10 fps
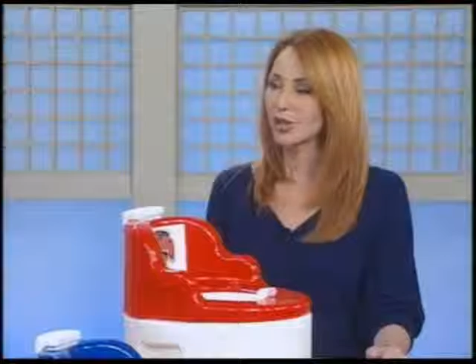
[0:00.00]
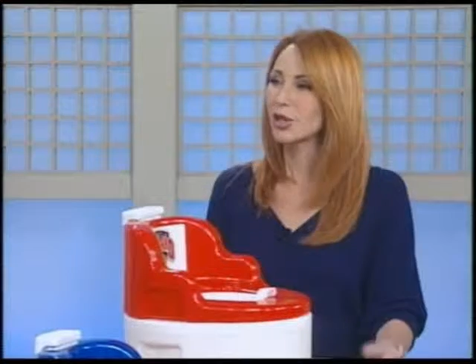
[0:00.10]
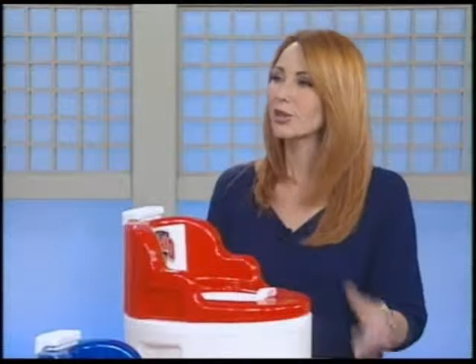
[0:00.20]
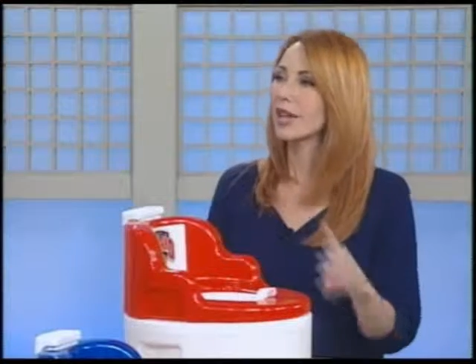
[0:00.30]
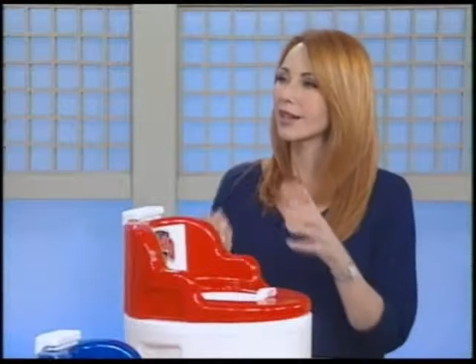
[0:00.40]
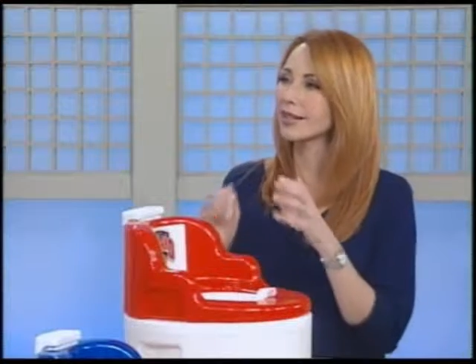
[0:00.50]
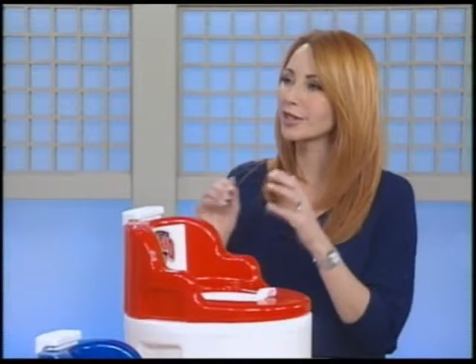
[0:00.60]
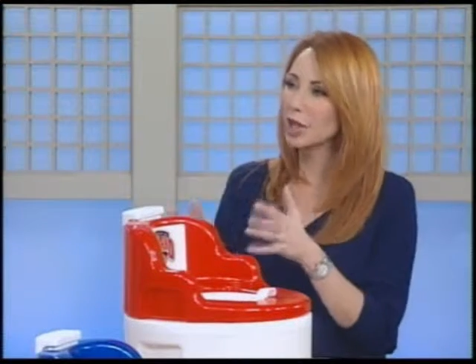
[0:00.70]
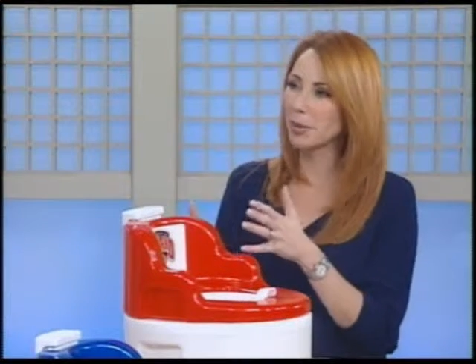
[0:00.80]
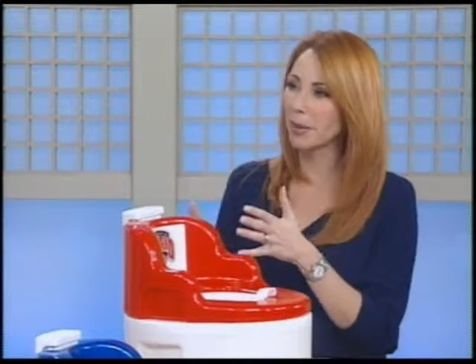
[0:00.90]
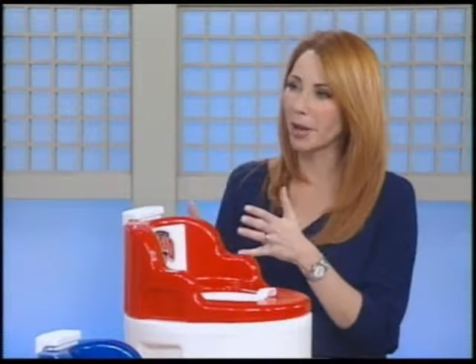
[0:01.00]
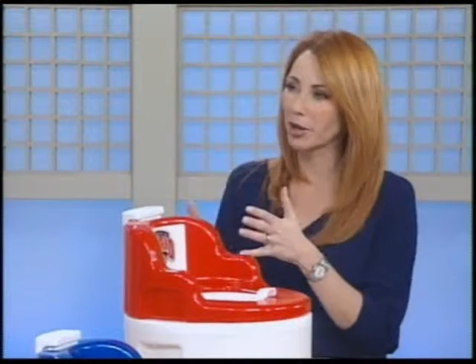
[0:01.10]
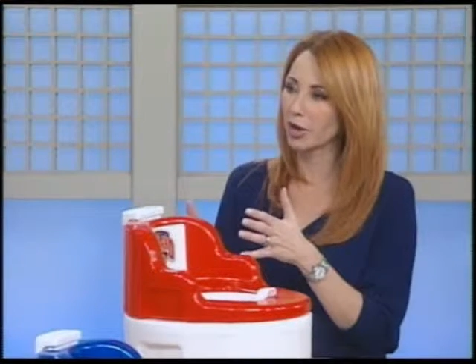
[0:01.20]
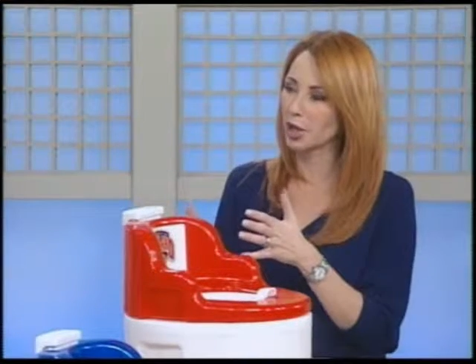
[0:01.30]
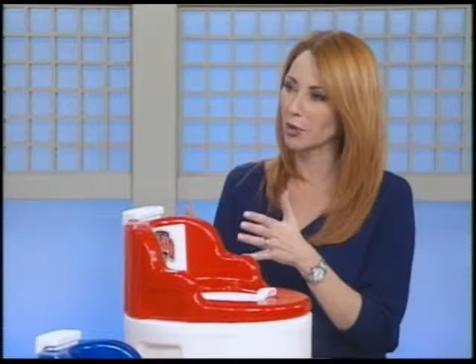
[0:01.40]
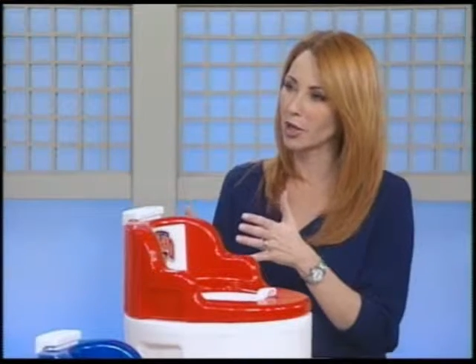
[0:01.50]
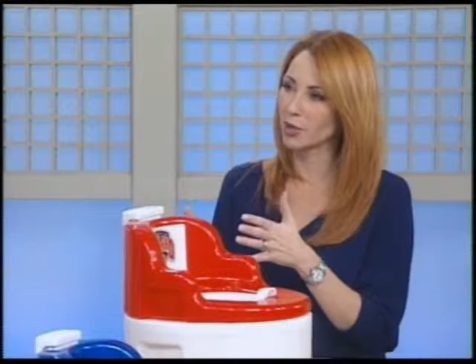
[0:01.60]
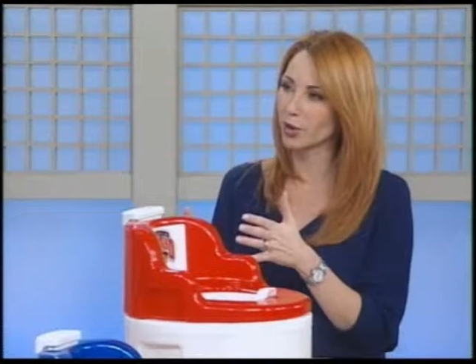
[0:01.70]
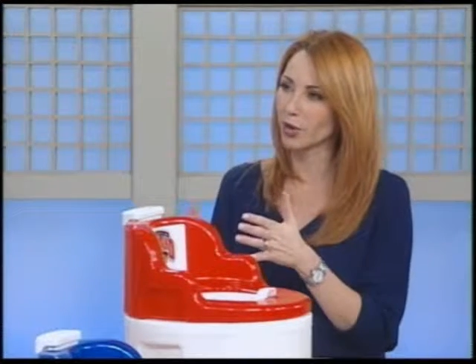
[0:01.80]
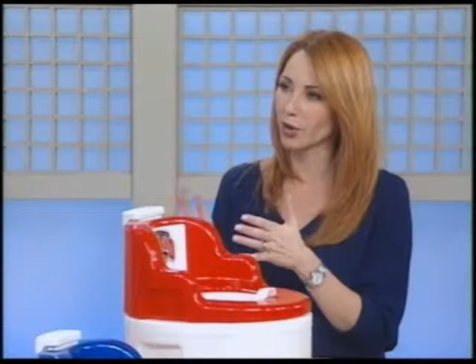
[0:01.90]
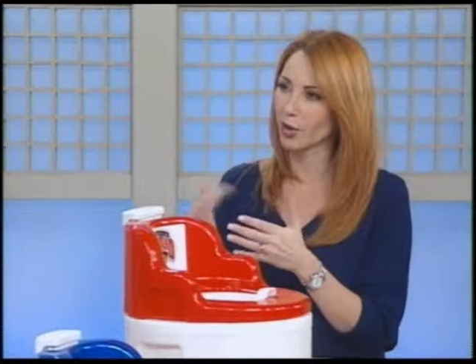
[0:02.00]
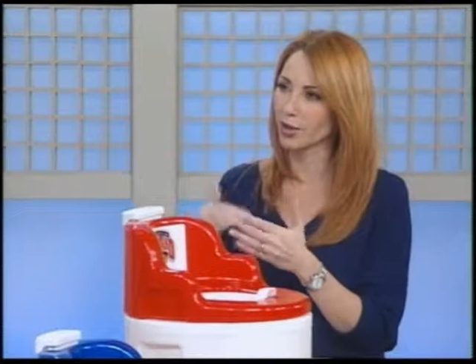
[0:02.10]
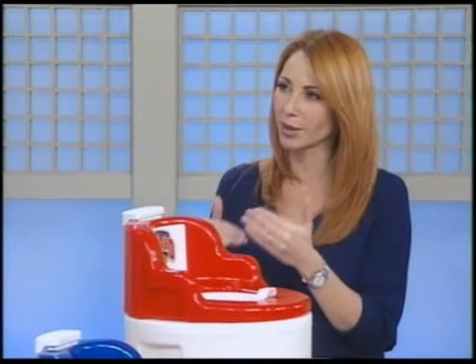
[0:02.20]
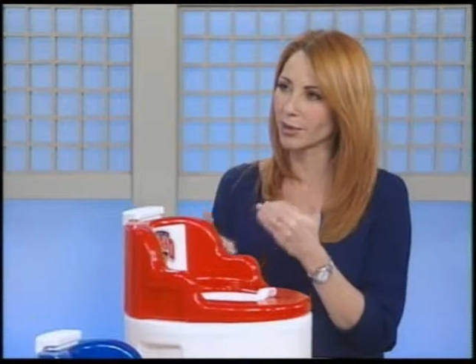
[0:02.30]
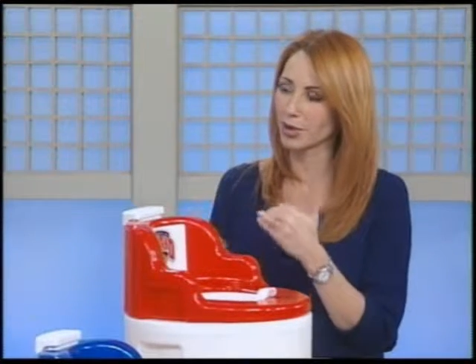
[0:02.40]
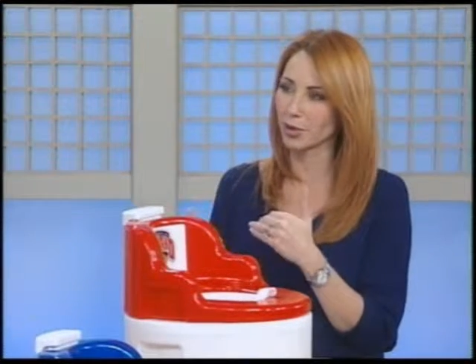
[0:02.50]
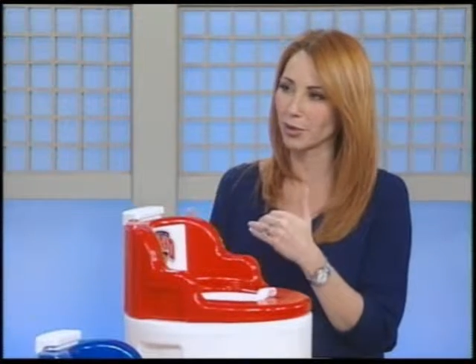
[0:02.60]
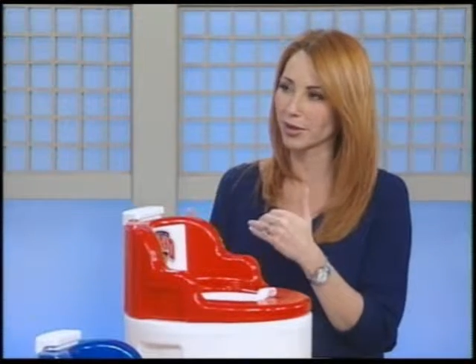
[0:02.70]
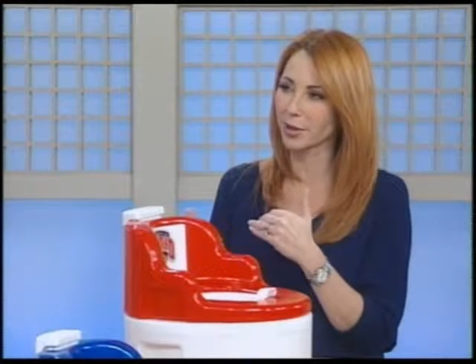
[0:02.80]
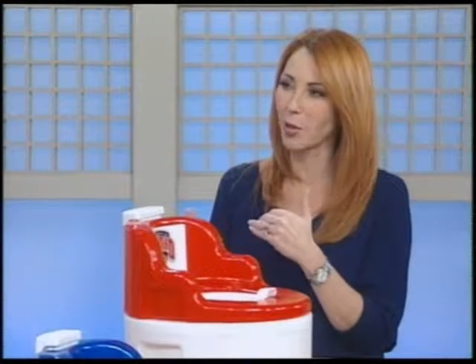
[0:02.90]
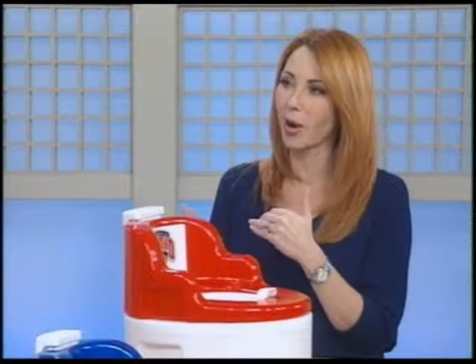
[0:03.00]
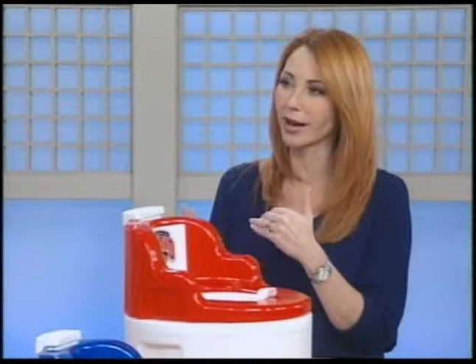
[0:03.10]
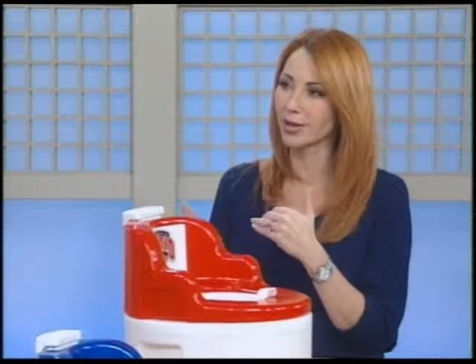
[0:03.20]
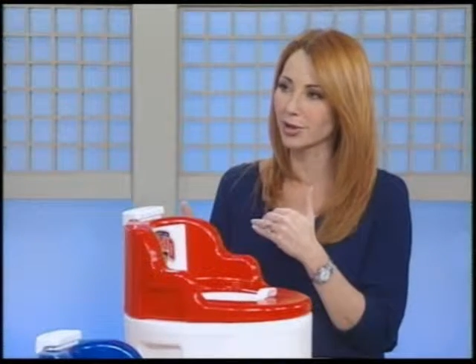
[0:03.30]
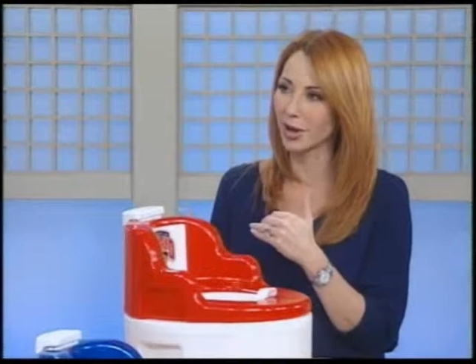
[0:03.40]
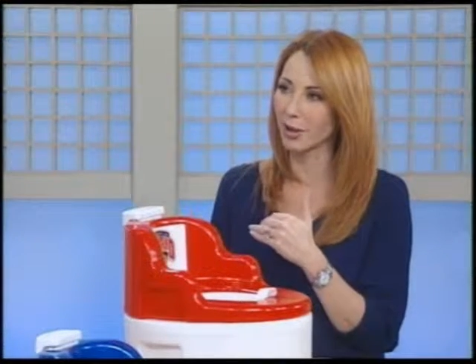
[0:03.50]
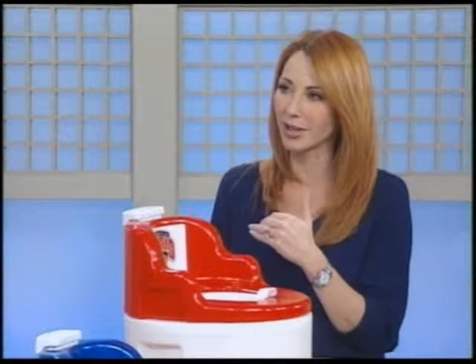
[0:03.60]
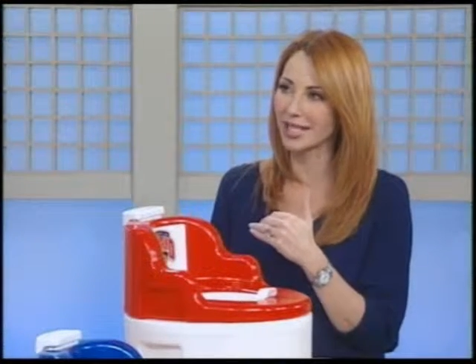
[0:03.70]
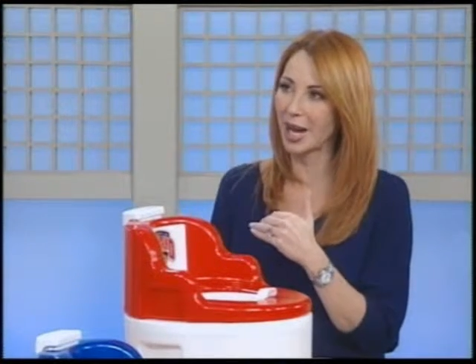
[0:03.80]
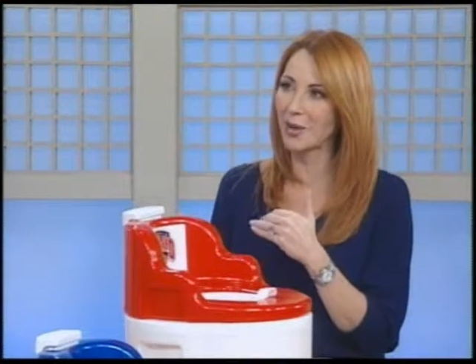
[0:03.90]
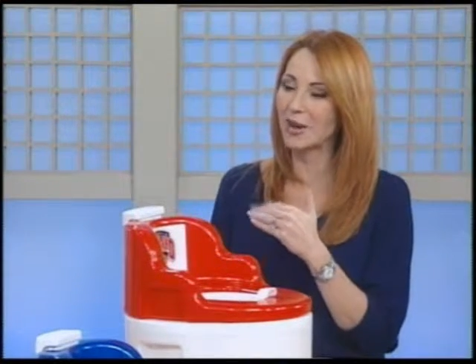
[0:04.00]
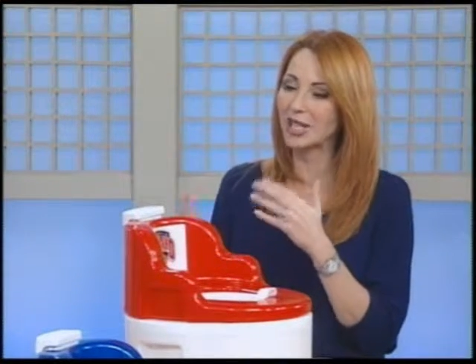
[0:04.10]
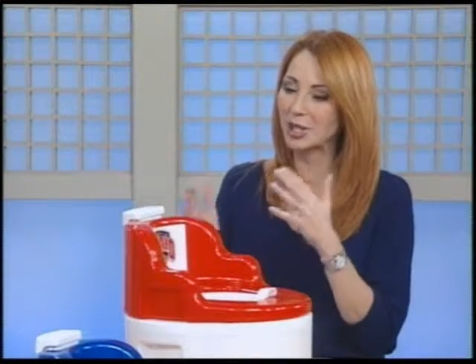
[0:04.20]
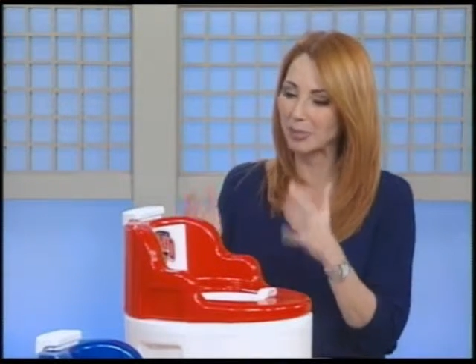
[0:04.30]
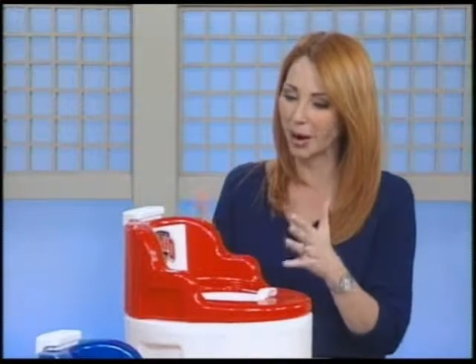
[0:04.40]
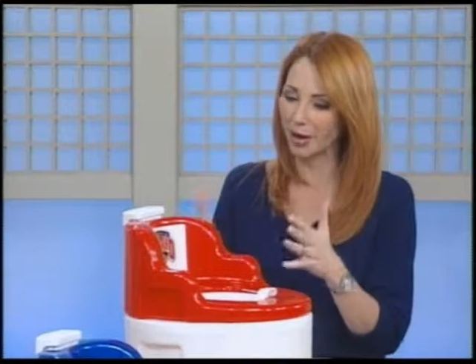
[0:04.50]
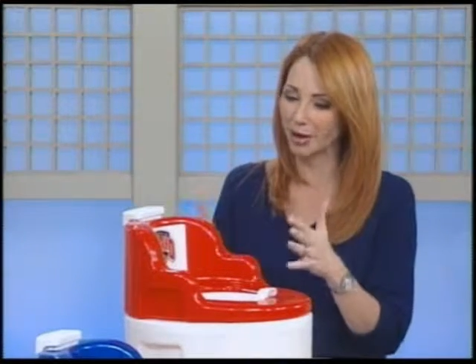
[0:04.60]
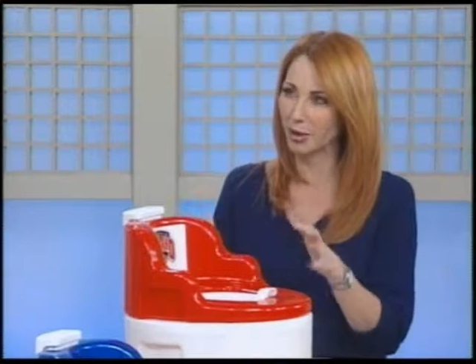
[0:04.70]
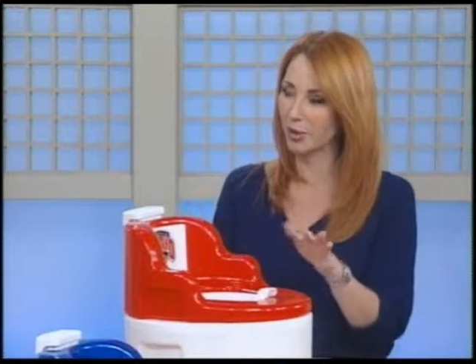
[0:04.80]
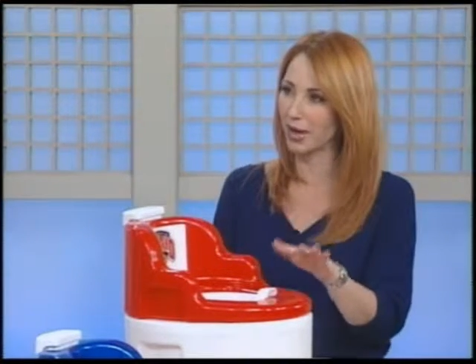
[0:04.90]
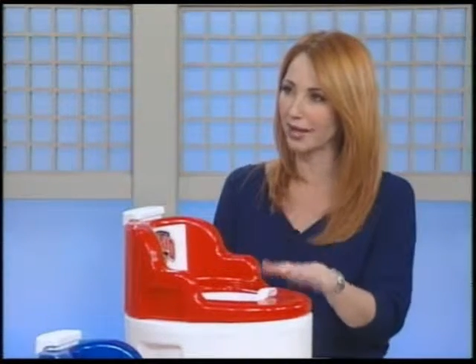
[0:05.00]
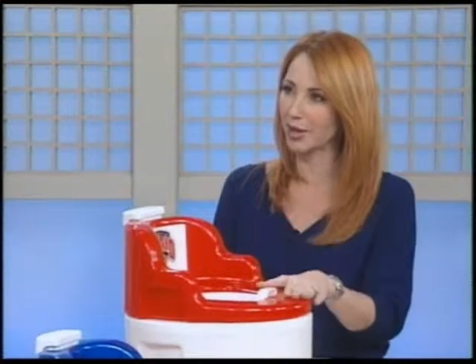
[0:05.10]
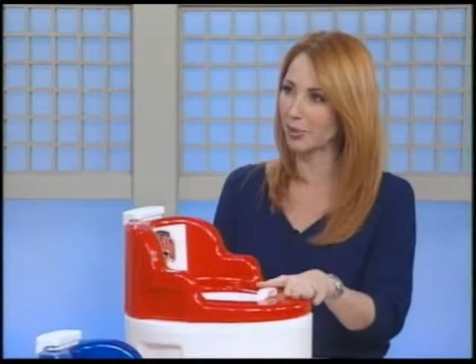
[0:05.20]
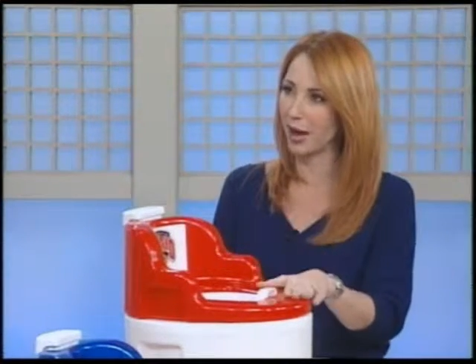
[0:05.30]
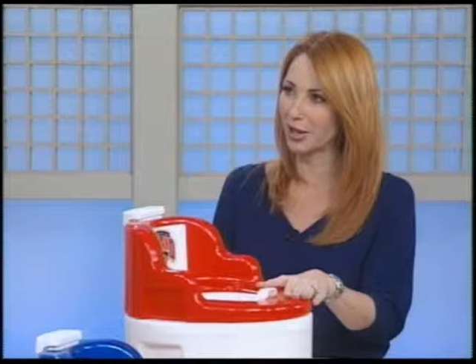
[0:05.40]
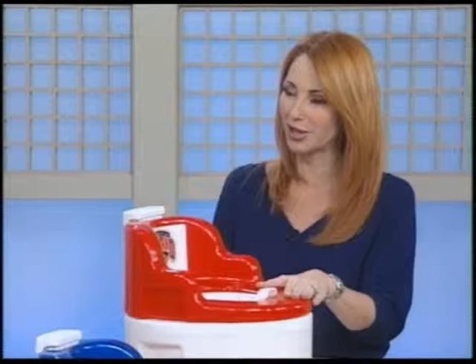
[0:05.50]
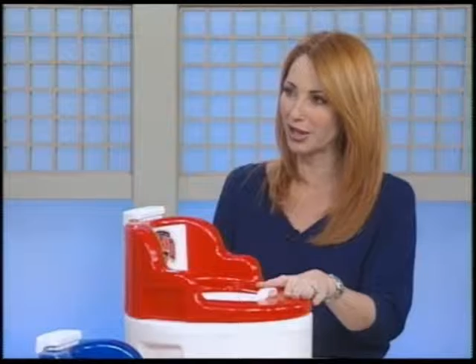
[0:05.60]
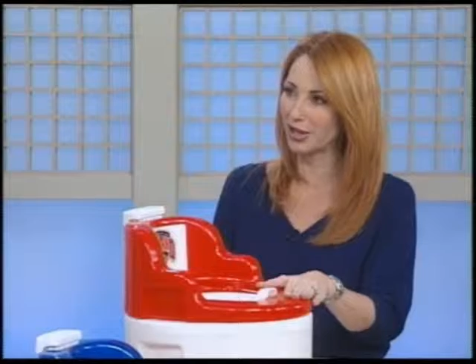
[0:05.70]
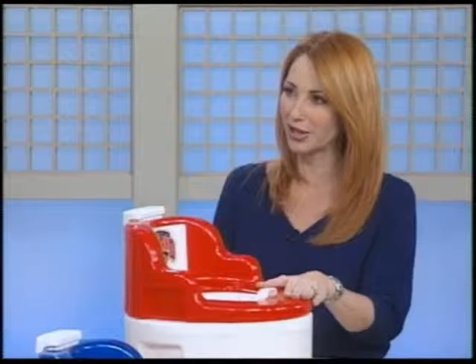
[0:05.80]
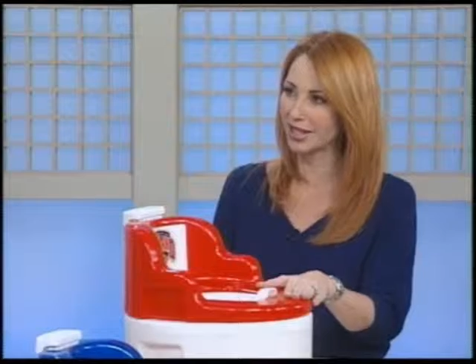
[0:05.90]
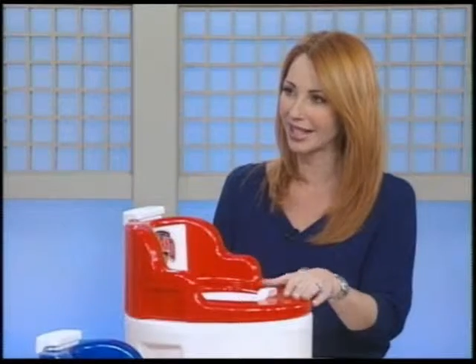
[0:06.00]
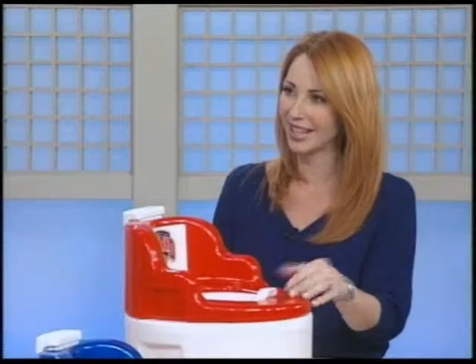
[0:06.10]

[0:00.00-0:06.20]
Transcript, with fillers: So, Joe, tell us a little bit about your experience with your girls. I'm sure it was quite a struggle. Is that what inspired you to create these potty chairs?